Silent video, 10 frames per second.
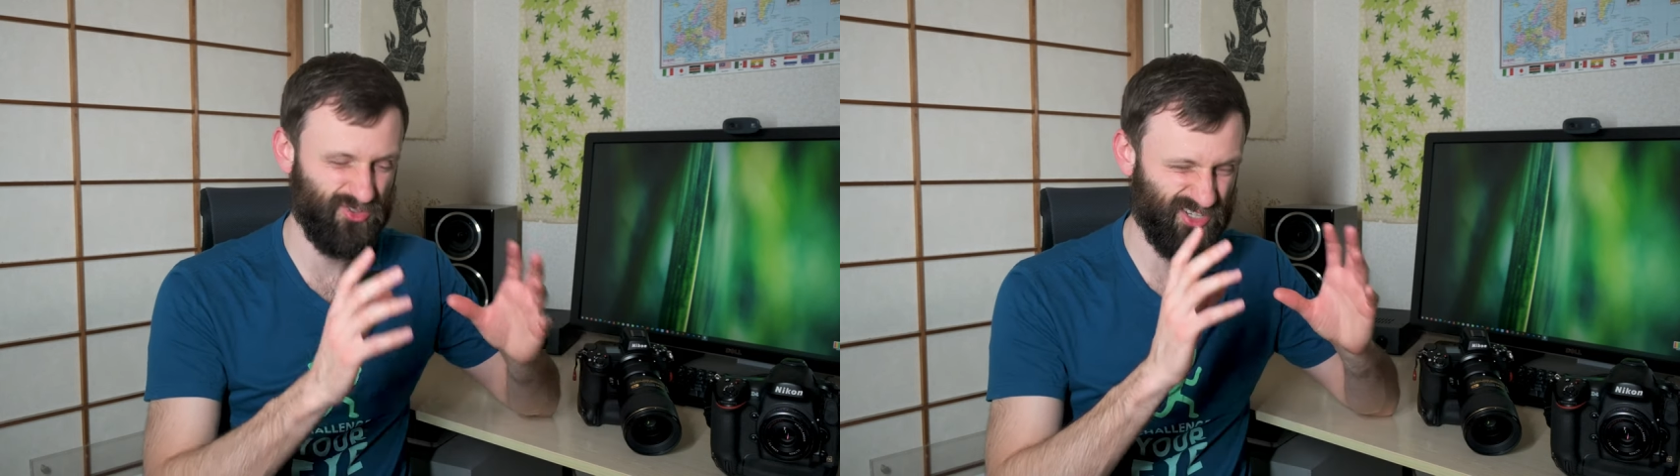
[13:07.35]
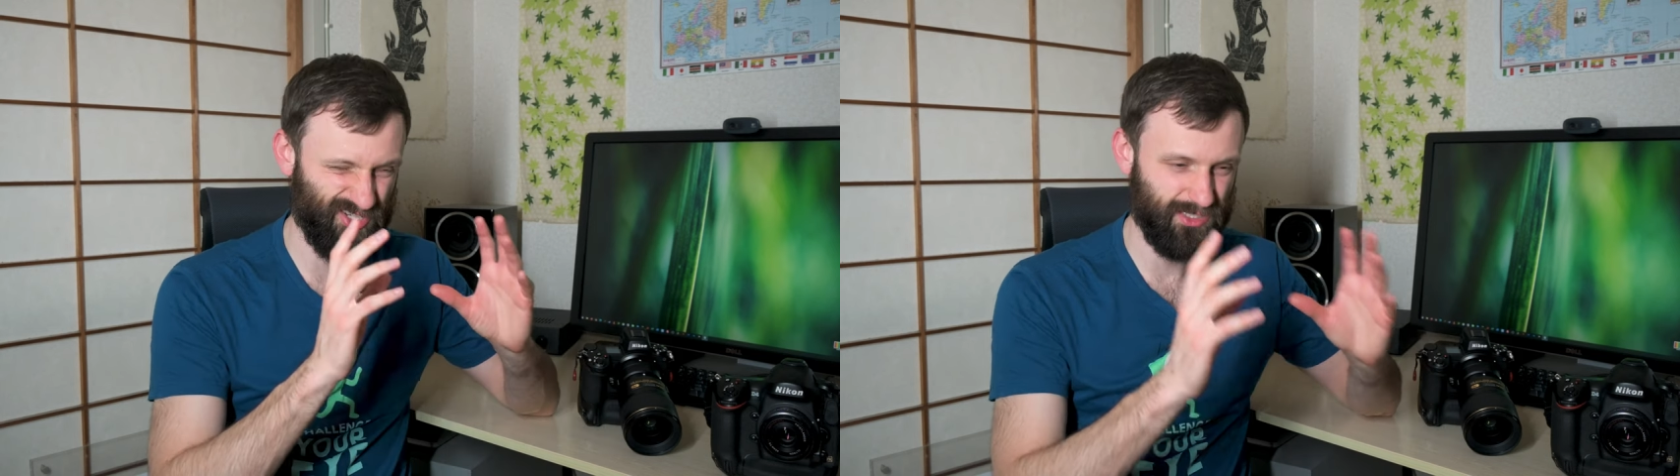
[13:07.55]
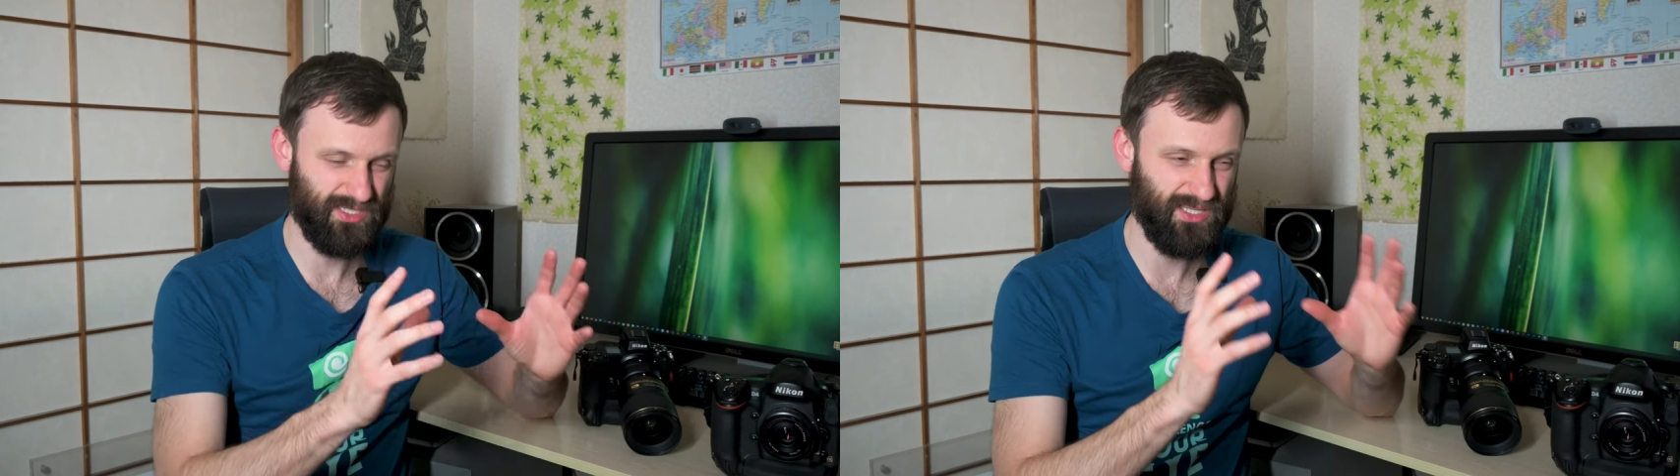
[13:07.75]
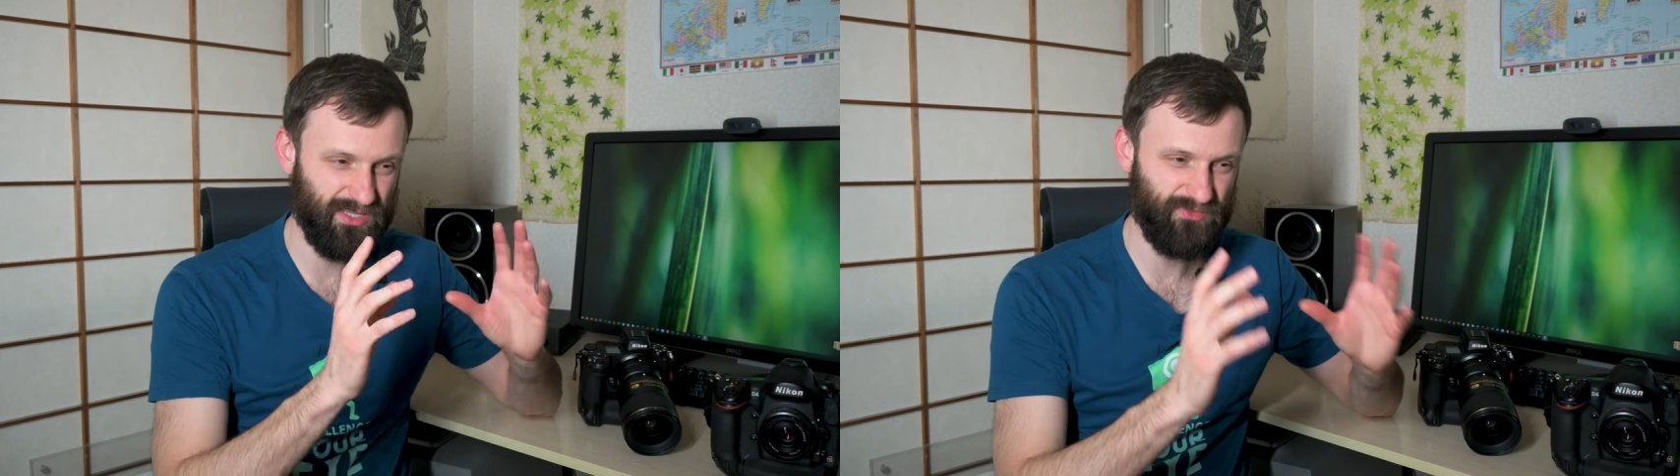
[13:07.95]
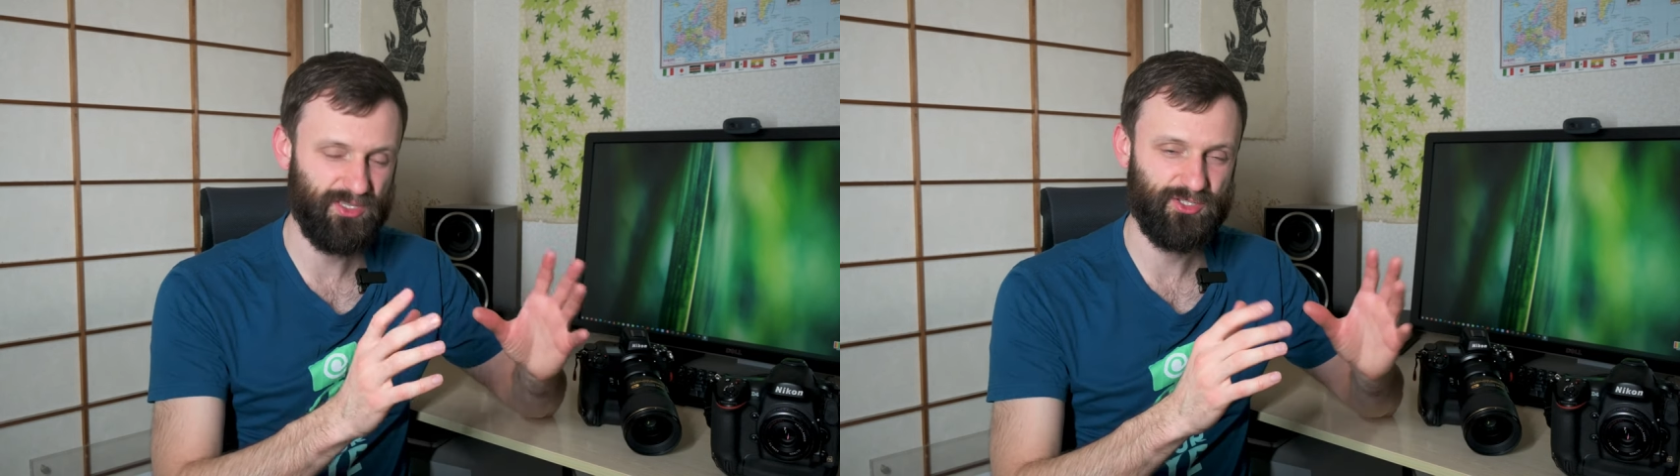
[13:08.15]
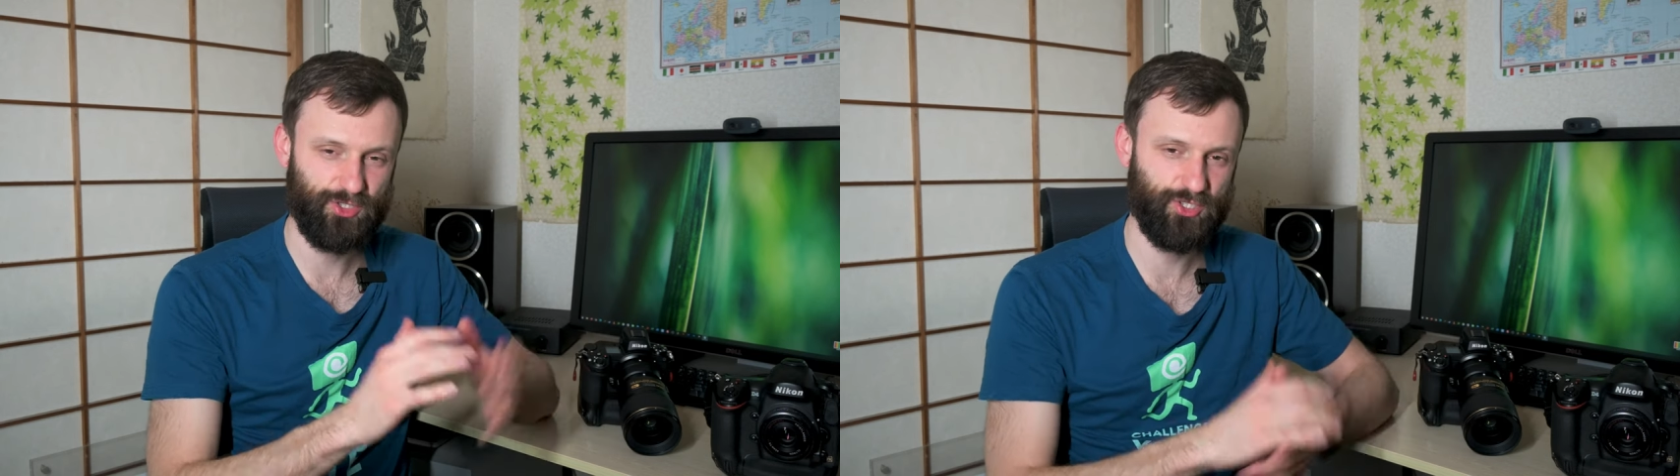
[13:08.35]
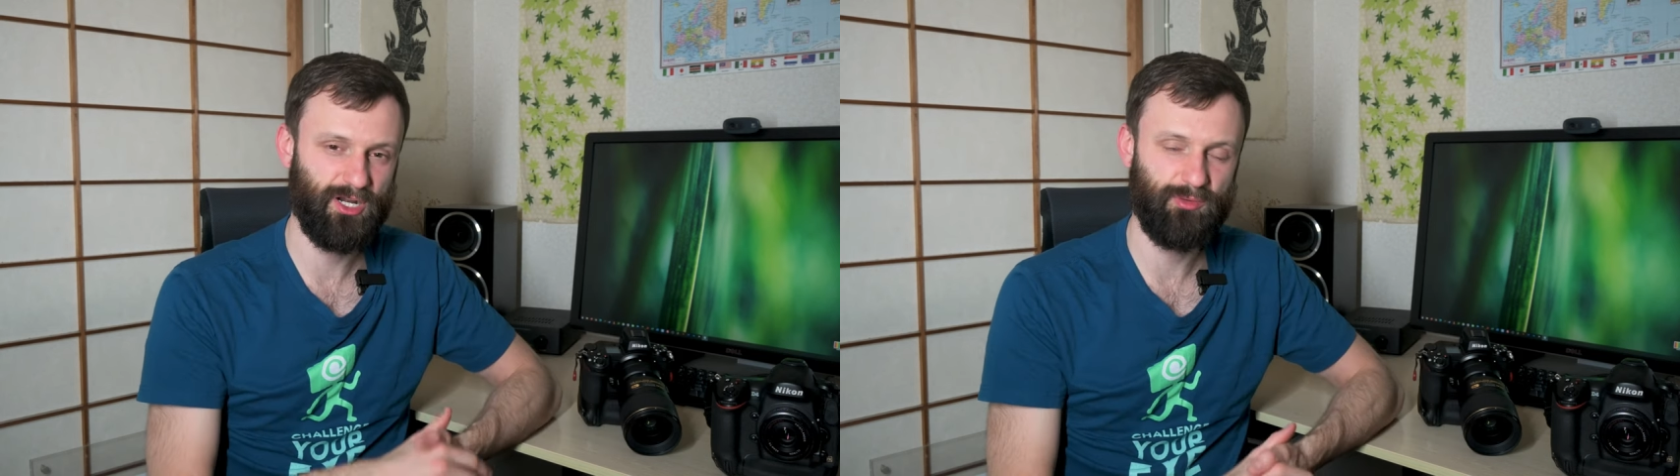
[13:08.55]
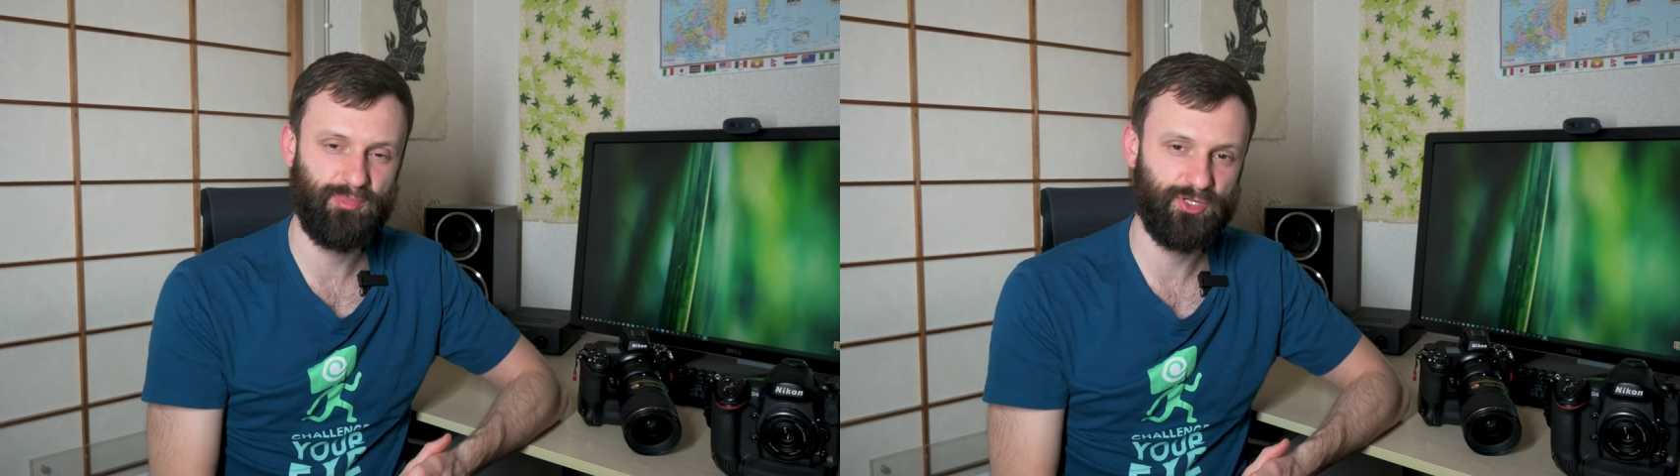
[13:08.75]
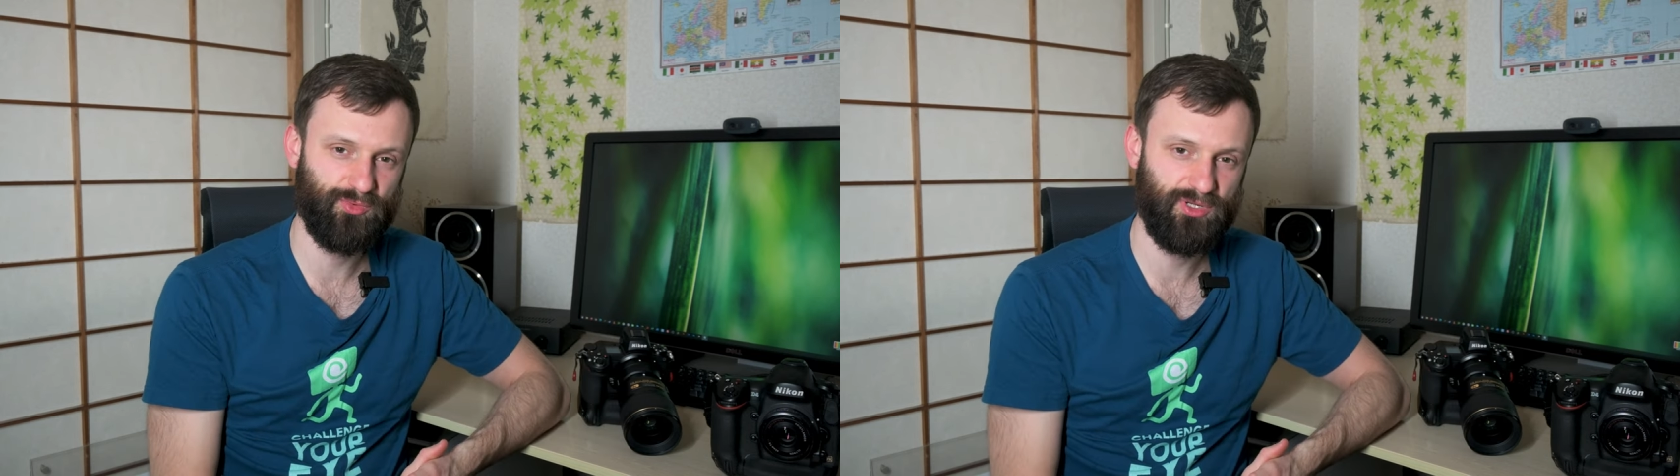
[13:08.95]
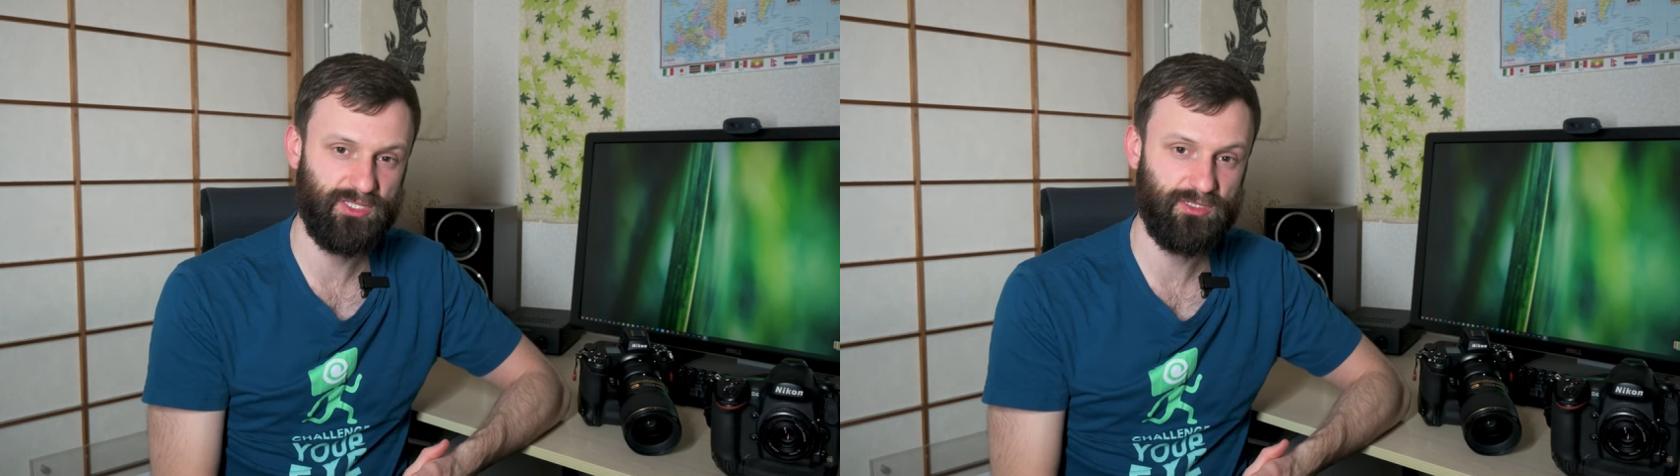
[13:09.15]
you can just see if things are sharp much
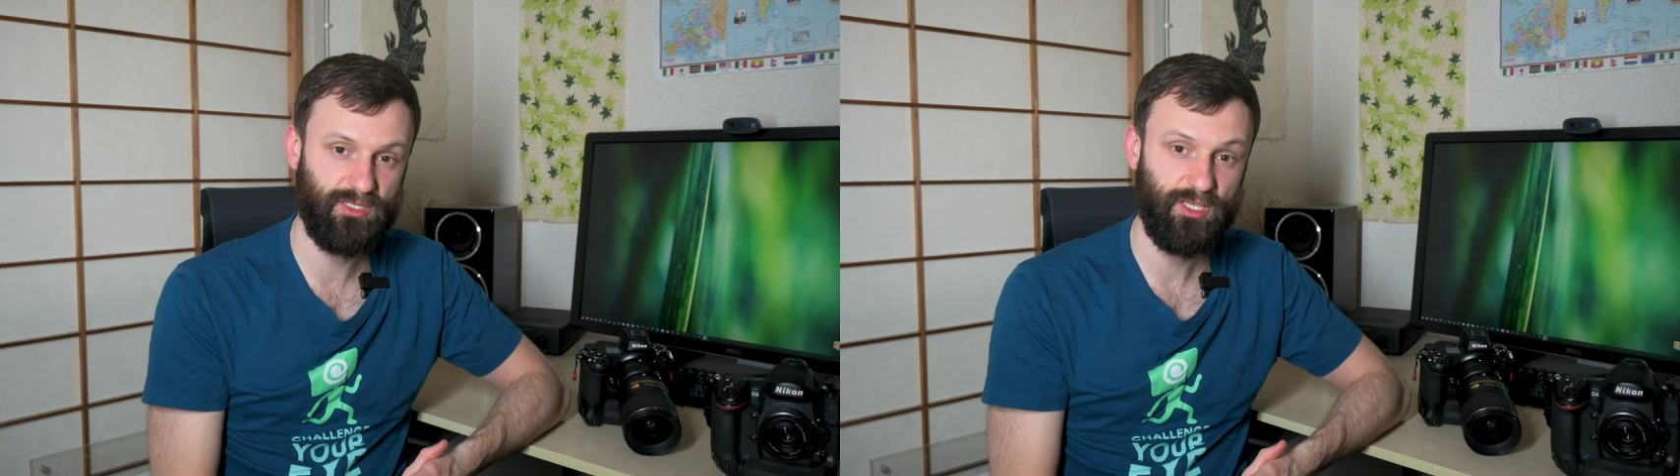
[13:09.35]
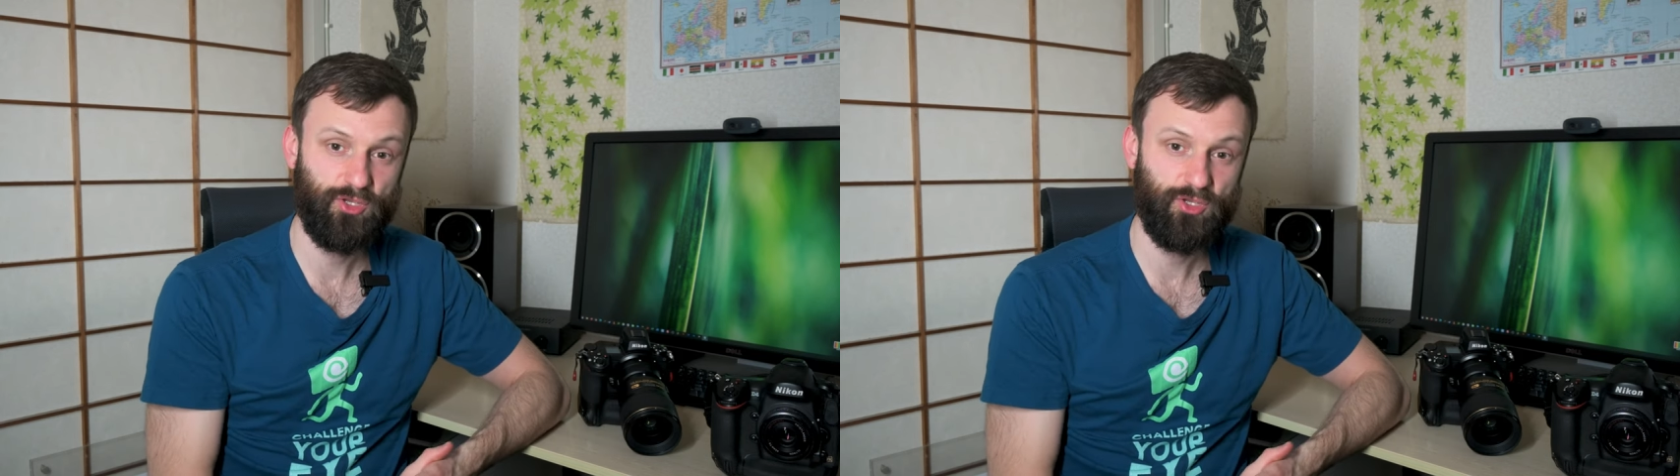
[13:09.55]
more easily.